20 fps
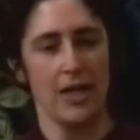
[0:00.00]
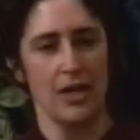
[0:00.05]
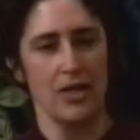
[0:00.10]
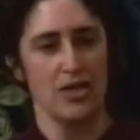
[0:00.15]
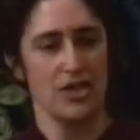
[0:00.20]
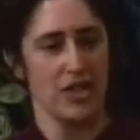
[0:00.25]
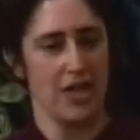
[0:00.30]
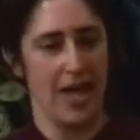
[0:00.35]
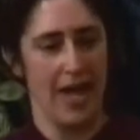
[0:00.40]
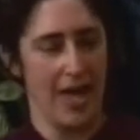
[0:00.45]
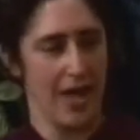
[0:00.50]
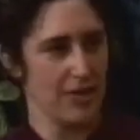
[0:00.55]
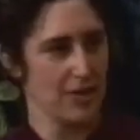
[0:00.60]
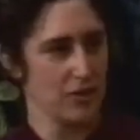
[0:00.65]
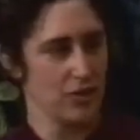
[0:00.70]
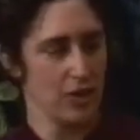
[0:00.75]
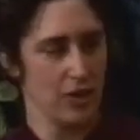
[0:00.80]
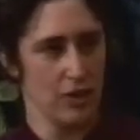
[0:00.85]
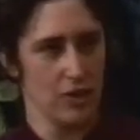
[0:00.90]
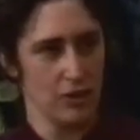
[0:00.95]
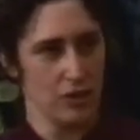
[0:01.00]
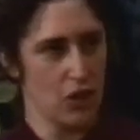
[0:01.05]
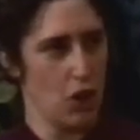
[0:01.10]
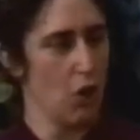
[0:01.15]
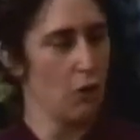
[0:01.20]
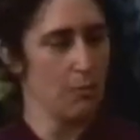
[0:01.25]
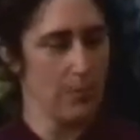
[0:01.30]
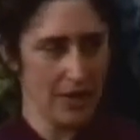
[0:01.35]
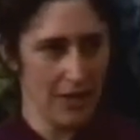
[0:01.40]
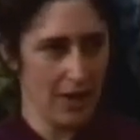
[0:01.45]
She had
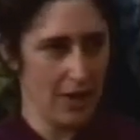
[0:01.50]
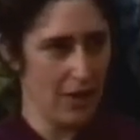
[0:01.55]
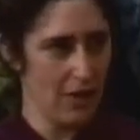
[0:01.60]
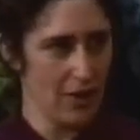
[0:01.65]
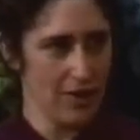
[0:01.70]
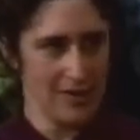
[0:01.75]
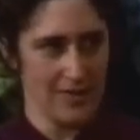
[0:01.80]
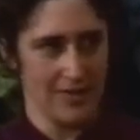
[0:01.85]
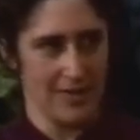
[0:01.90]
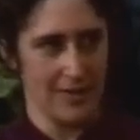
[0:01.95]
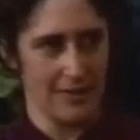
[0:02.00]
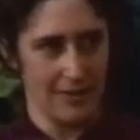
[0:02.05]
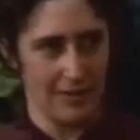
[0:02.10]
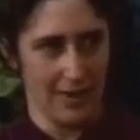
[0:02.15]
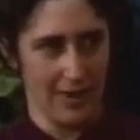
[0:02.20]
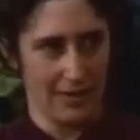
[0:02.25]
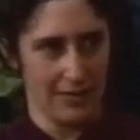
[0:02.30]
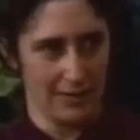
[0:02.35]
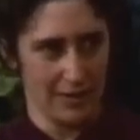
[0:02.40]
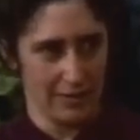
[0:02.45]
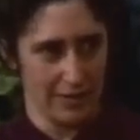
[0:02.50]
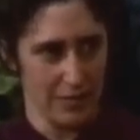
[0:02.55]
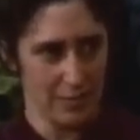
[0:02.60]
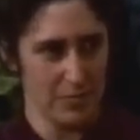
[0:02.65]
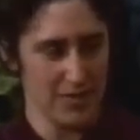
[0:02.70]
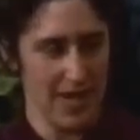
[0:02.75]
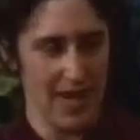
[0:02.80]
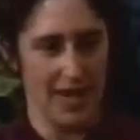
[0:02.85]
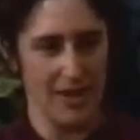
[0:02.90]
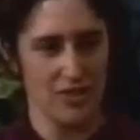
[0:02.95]
topiaries and
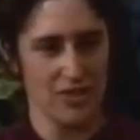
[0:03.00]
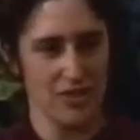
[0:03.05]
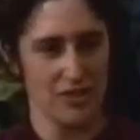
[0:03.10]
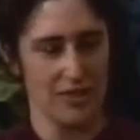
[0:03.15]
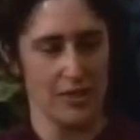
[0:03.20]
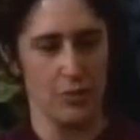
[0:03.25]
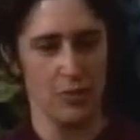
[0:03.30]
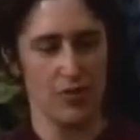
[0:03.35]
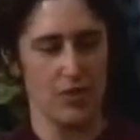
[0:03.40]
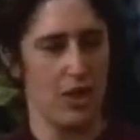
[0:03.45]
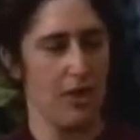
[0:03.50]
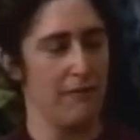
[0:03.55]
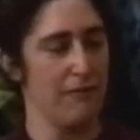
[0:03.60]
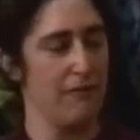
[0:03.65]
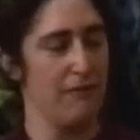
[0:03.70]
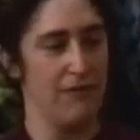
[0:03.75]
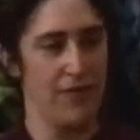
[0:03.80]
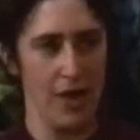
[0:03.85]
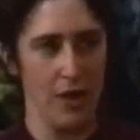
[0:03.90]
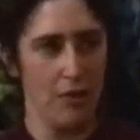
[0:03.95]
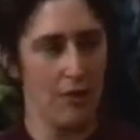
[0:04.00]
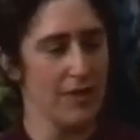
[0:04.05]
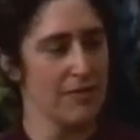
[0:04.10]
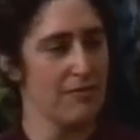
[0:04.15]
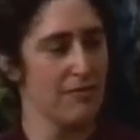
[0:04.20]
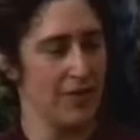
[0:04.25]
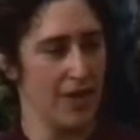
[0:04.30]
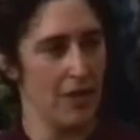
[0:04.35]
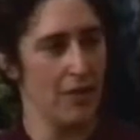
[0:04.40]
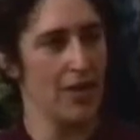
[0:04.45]
clipped hedges, and it was all very,
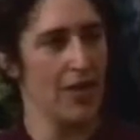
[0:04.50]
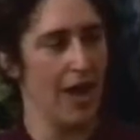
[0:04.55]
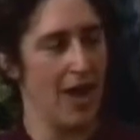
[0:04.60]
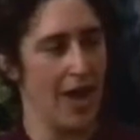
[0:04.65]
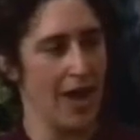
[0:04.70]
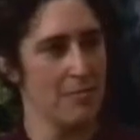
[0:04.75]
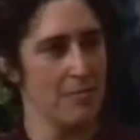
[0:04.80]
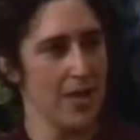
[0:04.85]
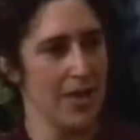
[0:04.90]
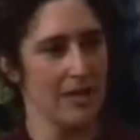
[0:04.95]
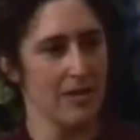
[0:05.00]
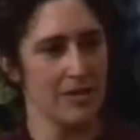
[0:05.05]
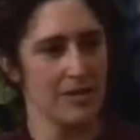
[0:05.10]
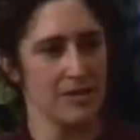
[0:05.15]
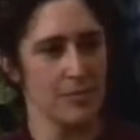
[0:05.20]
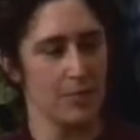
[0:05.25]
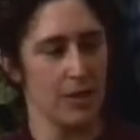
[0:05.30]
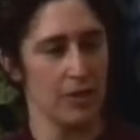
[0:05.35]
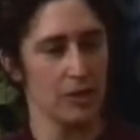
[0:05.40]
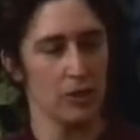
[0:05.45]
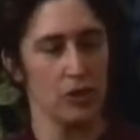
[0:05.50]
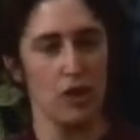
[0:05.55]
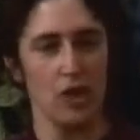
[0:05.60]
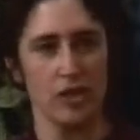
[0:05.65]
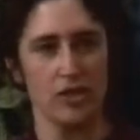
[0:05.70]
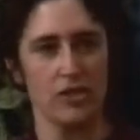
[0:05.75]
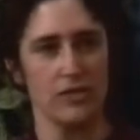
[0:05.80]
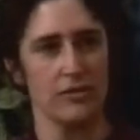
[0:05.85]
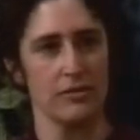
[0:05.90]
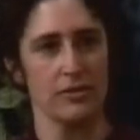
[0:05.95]
very high maintenance, but
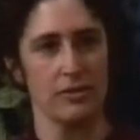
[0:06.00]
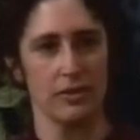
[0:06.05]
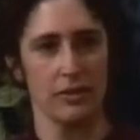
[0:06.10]
looked